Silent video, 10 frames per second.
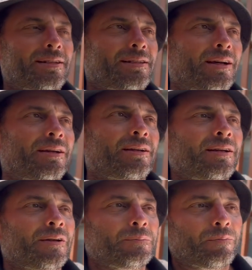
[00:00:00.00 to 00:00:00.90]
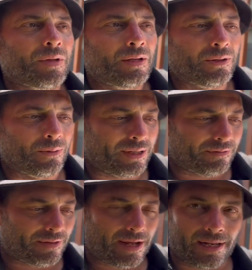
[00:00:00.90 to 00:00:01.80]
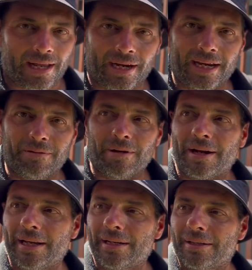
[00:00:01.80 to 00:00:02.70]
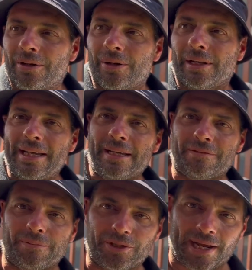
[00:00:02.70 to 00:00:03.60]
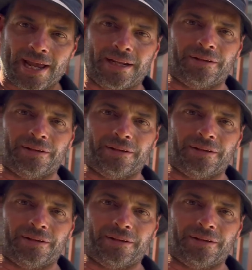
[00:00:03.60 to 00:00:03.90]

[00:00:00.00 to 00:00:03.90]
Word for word: So a little bit of uh, luck in running early from Jag in the